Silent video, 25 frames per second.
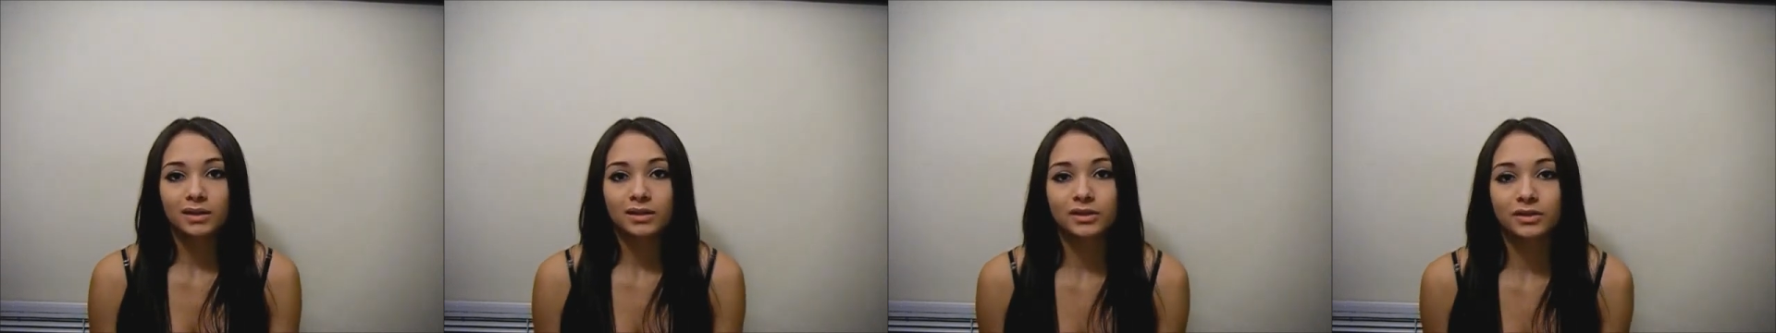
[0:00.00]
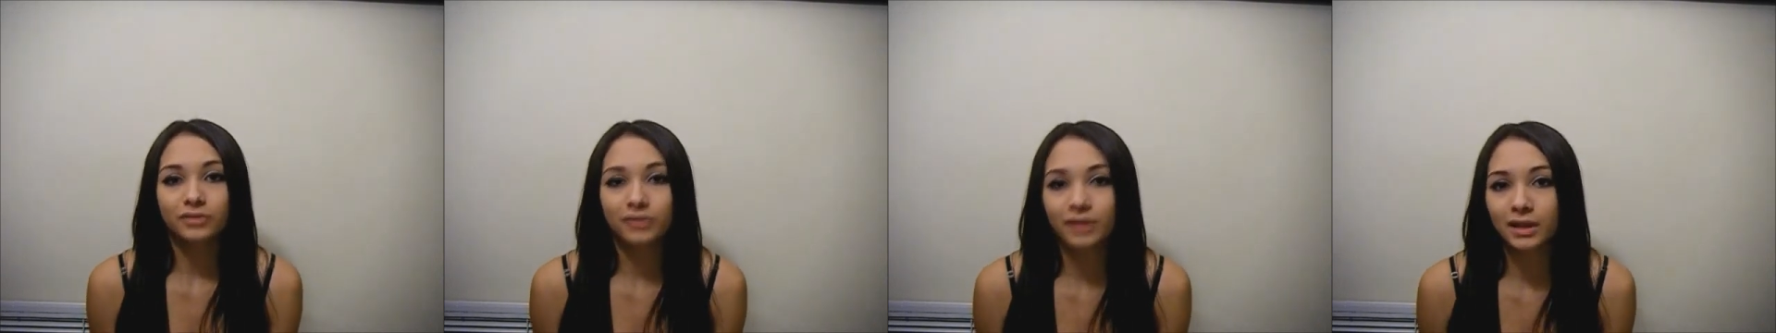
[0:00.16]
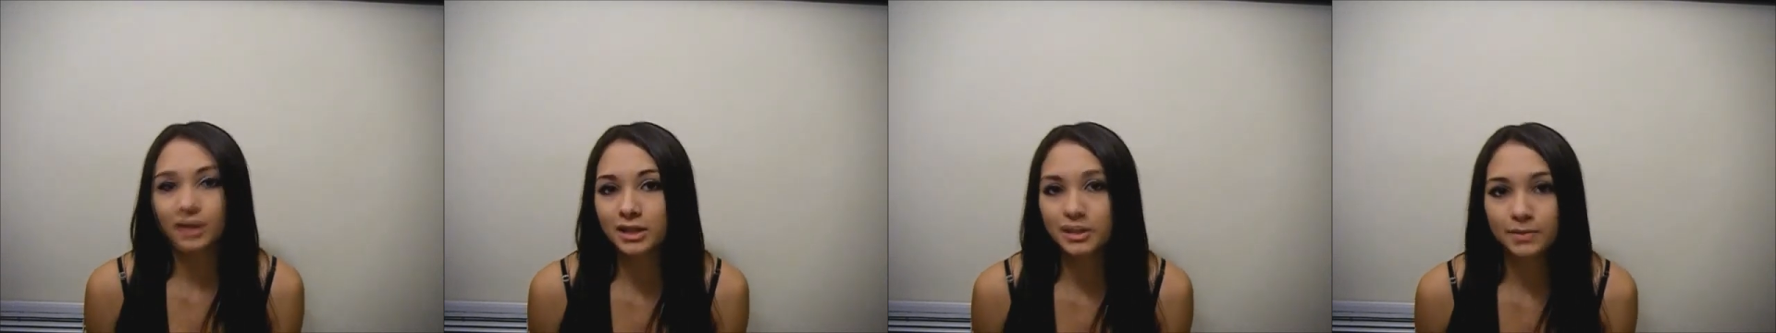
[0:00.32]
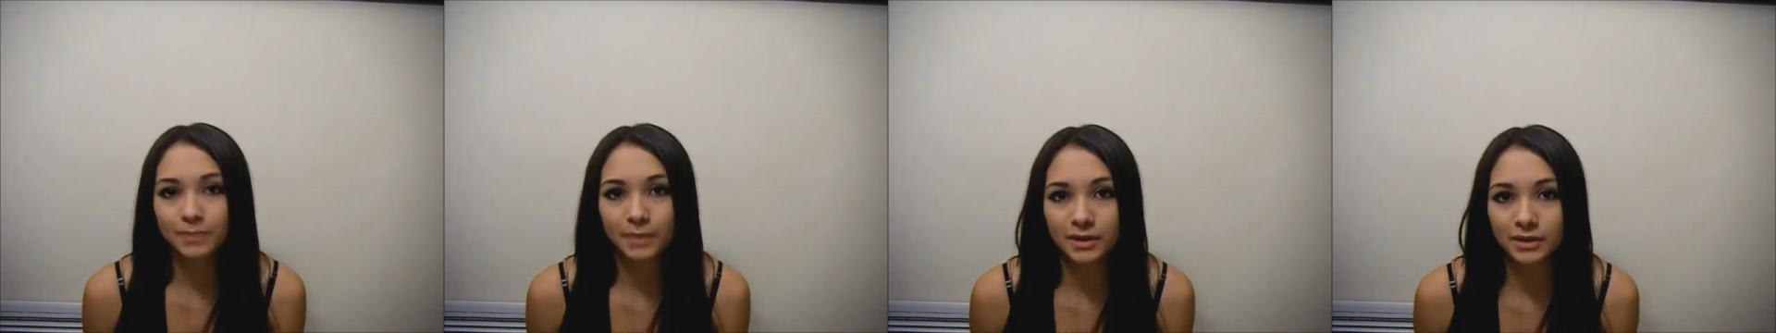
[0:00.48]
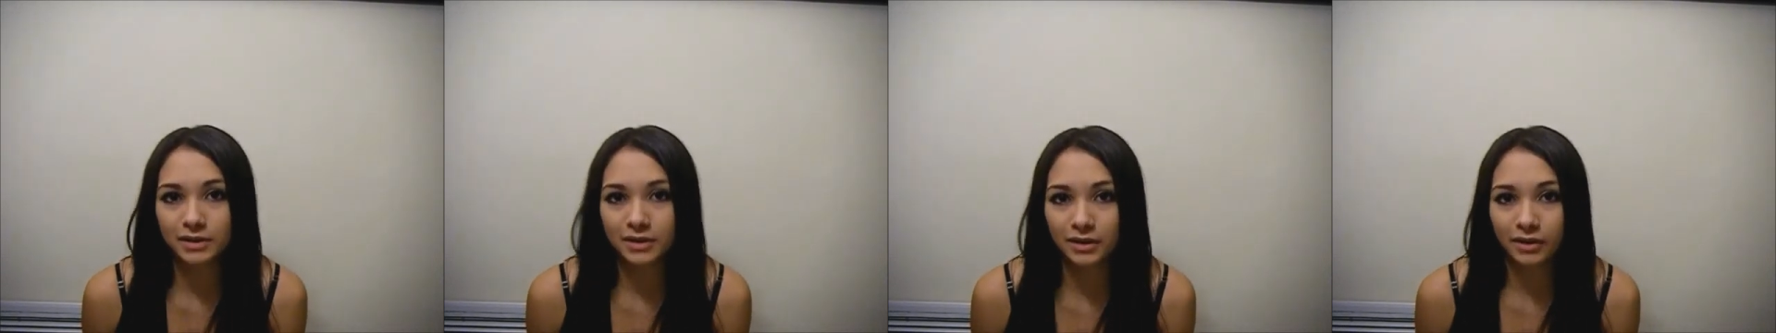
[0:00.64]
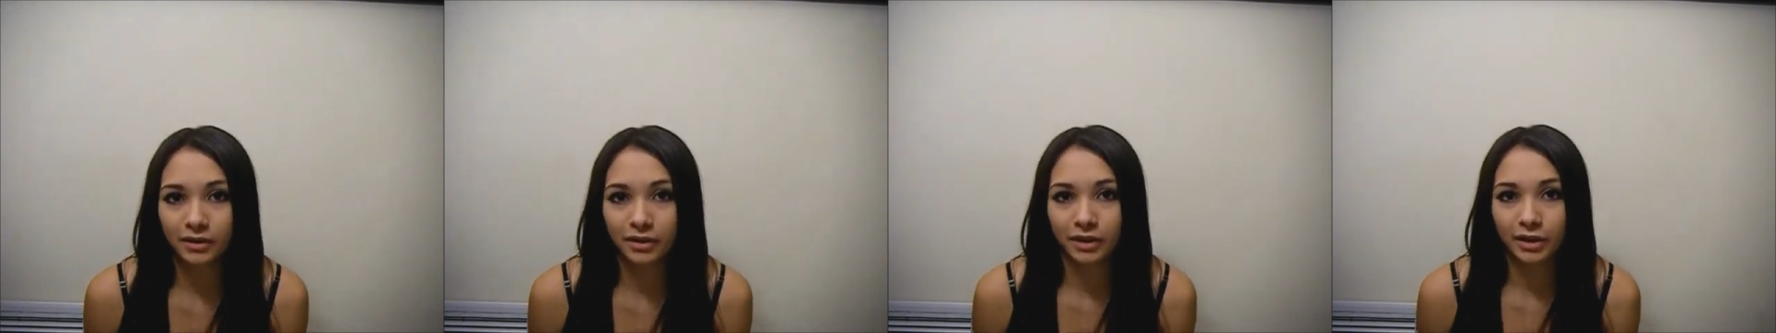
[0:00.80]
So that's
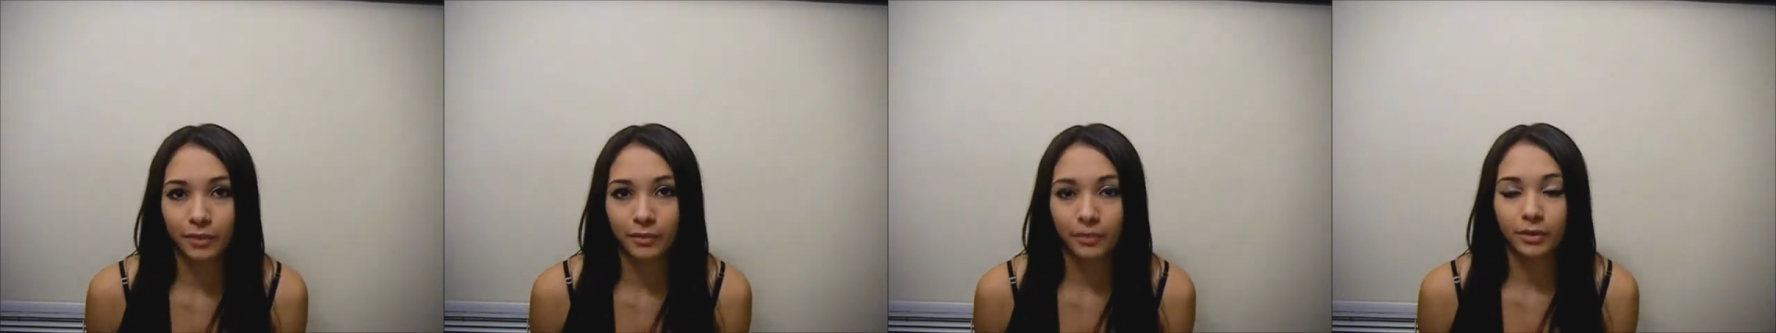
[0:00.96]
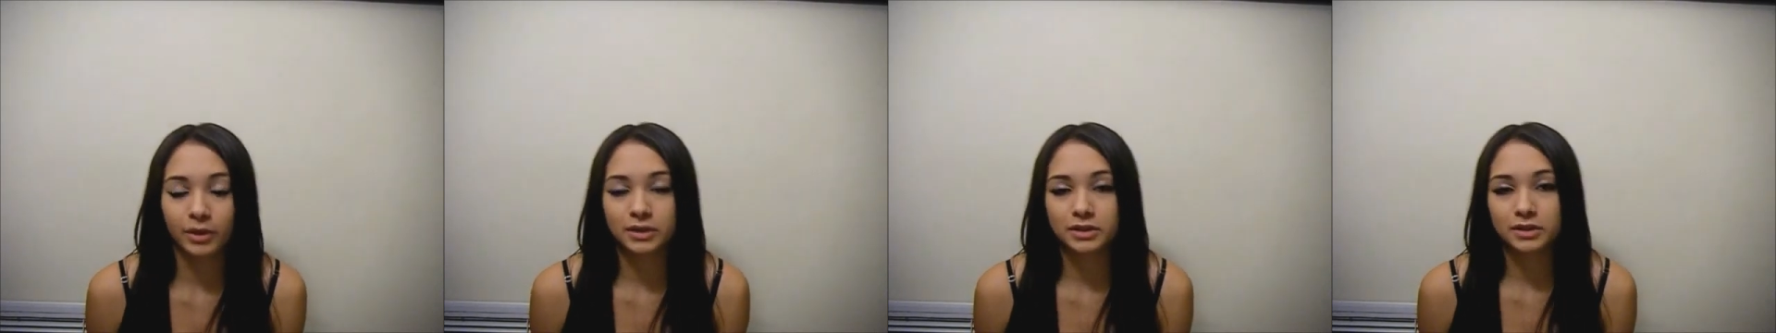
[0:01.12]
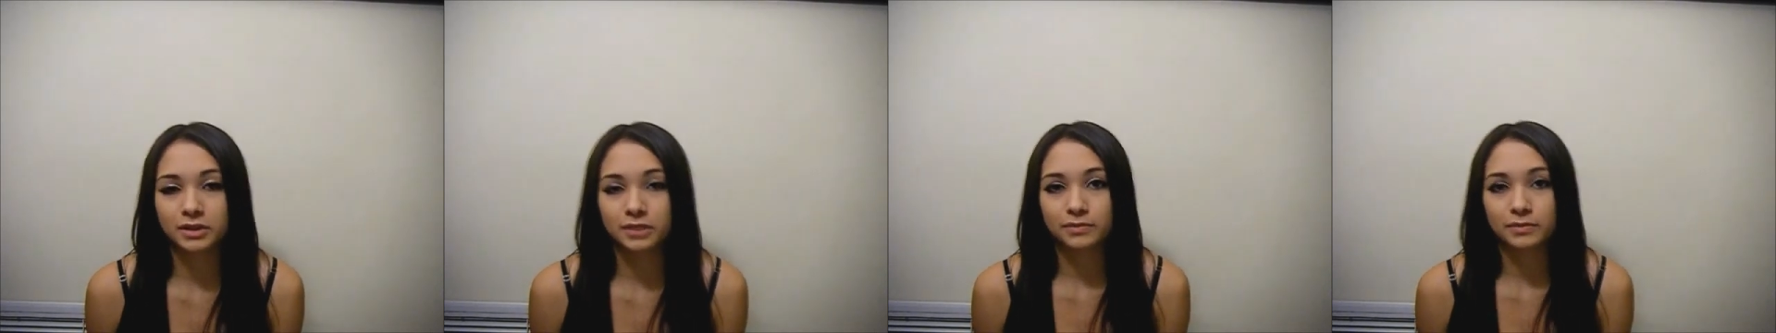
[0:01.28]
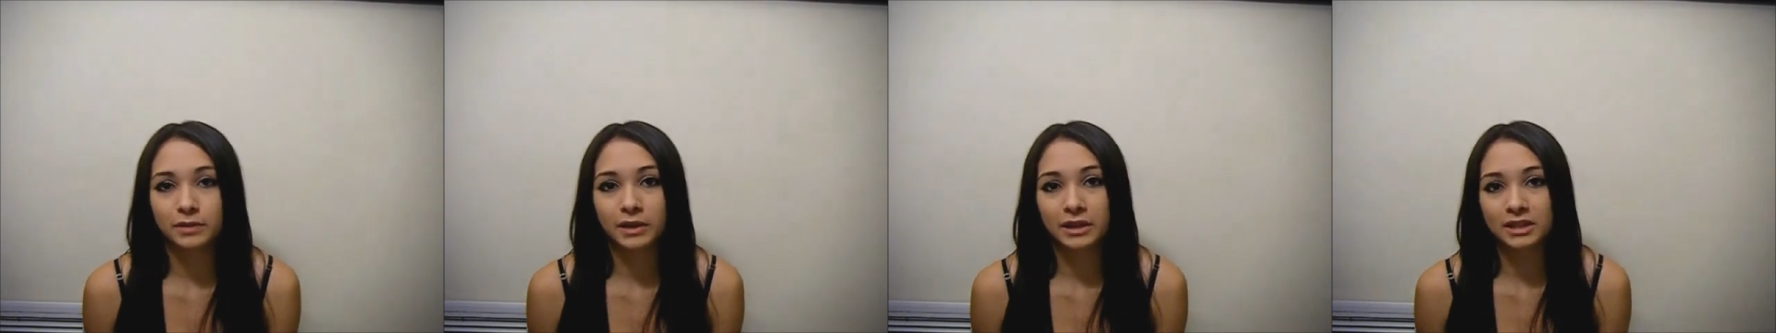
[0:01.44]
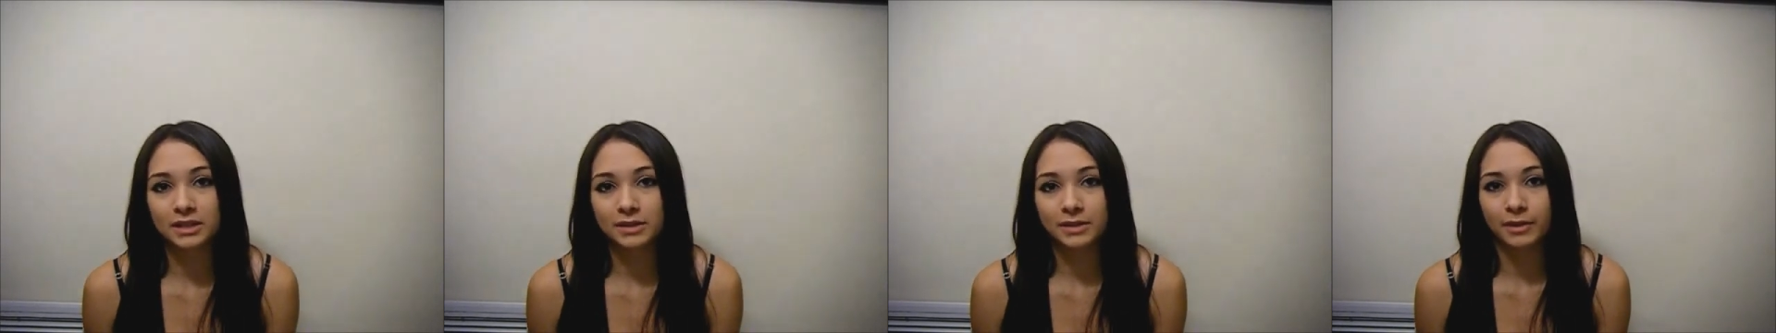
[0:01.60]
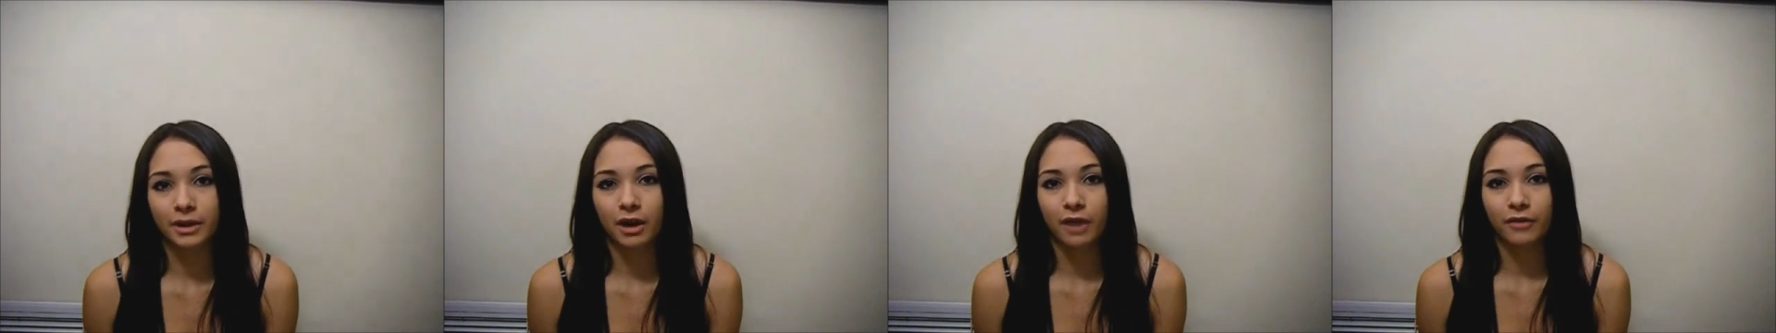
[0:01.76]
basically what
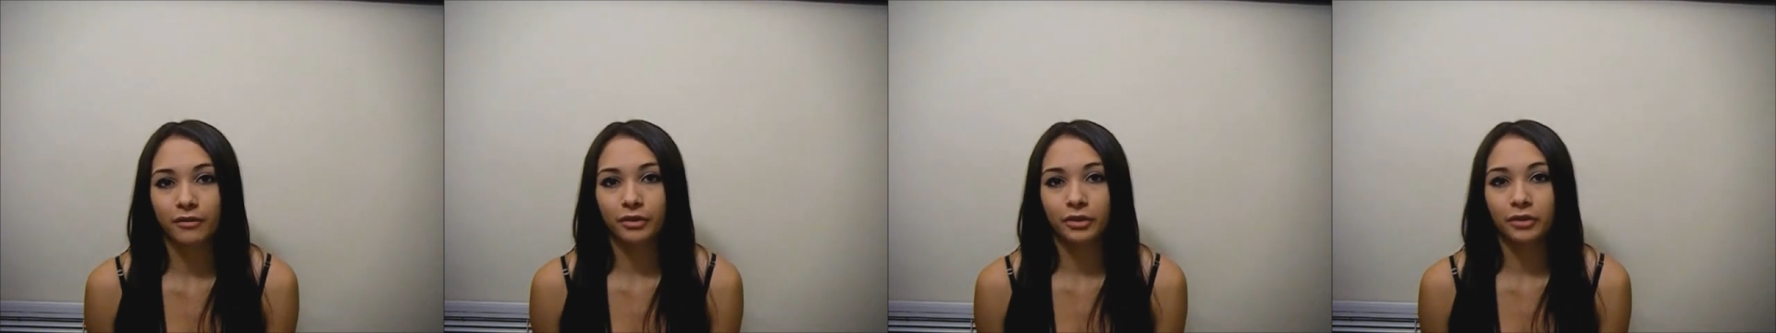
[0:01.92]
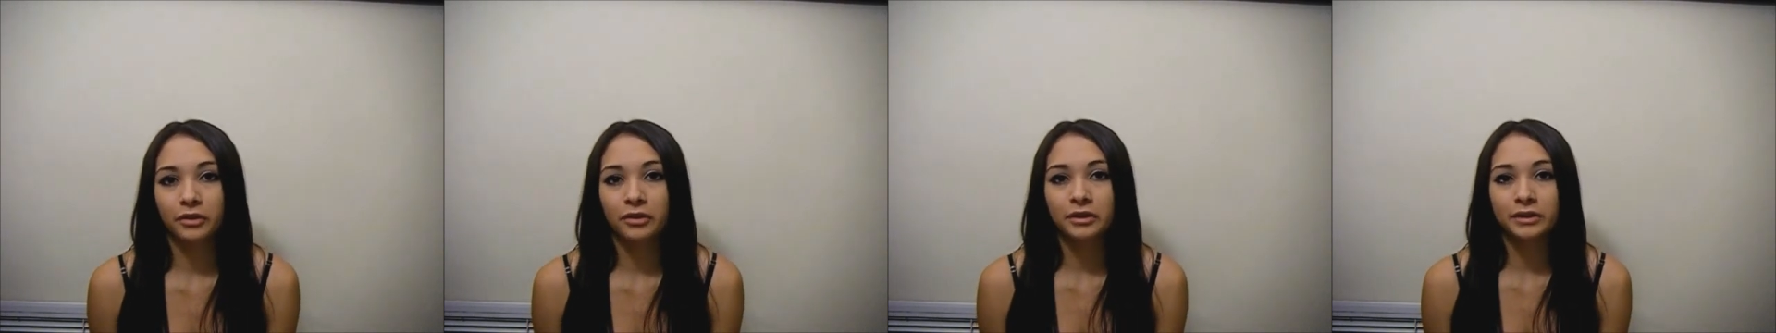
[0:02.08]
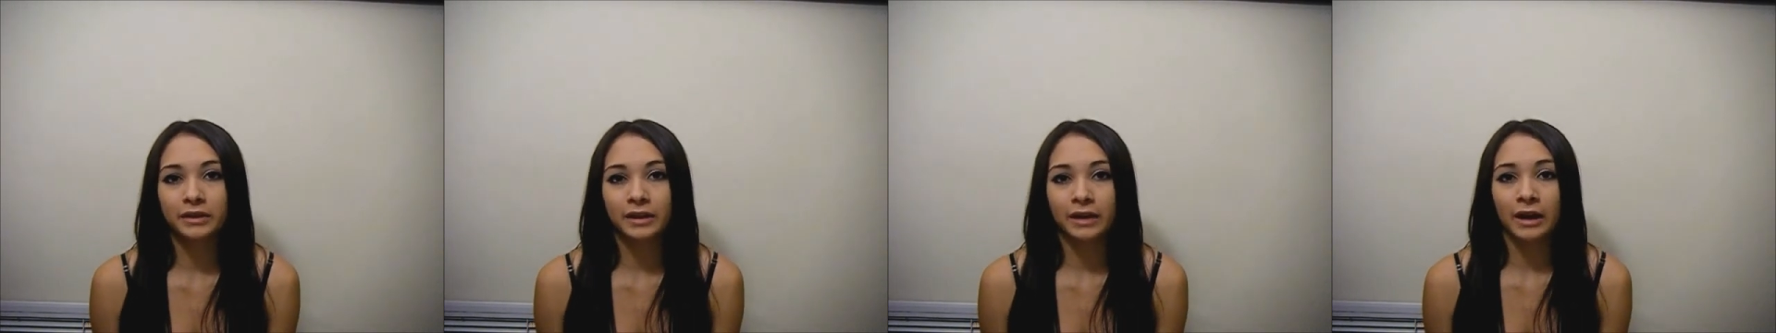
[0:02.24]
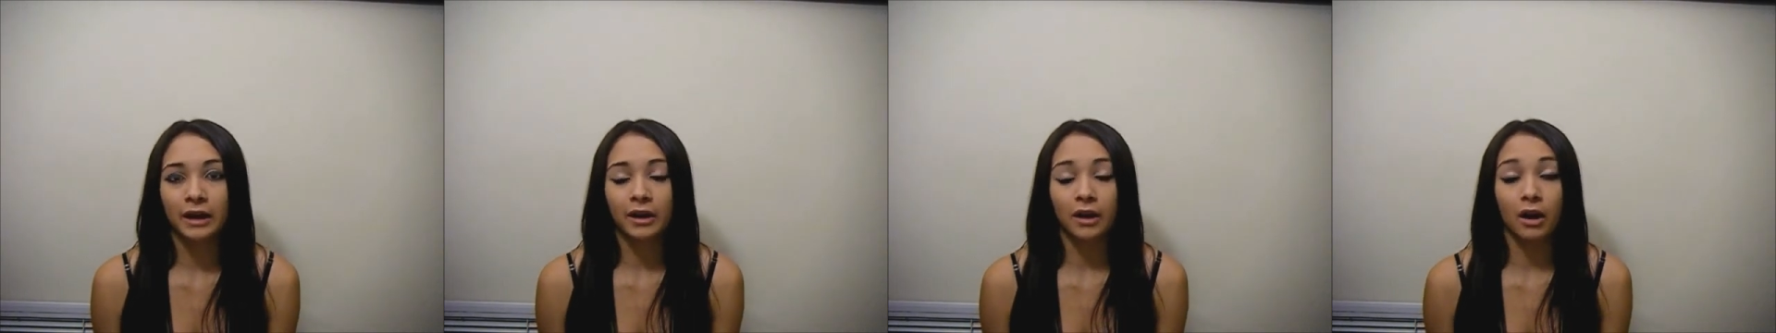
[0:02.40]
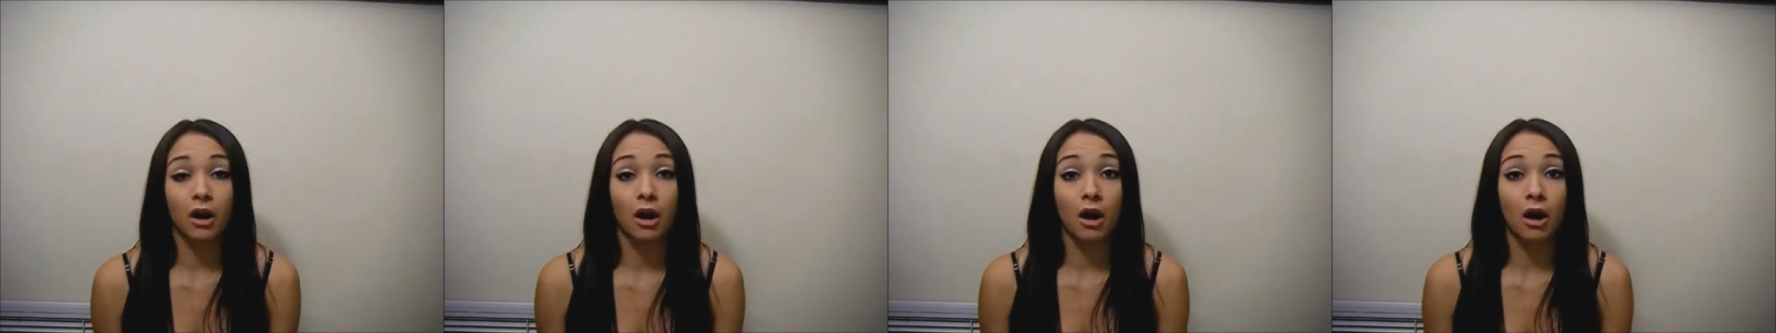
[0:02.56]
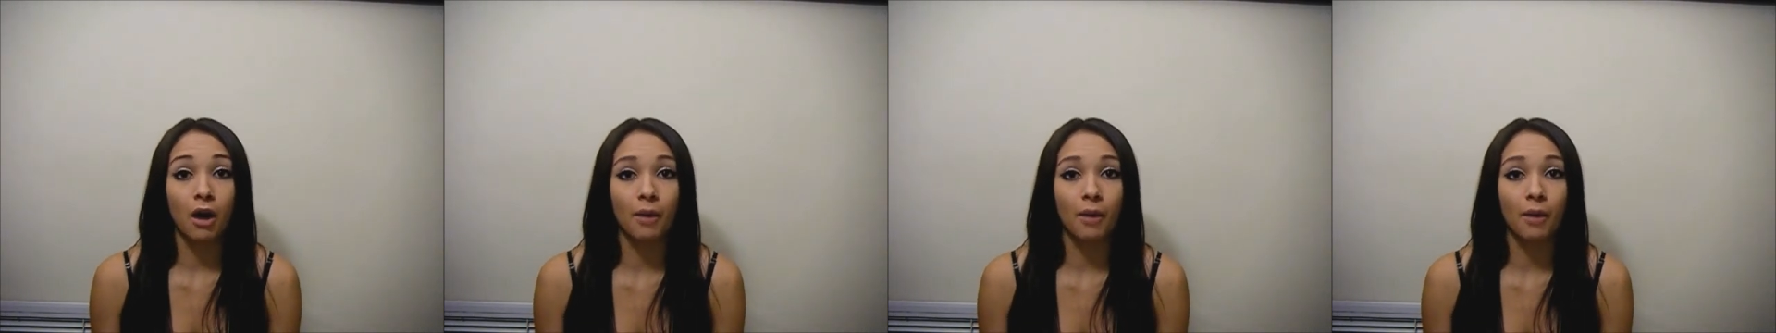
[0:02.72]
needs to be covered on the deck.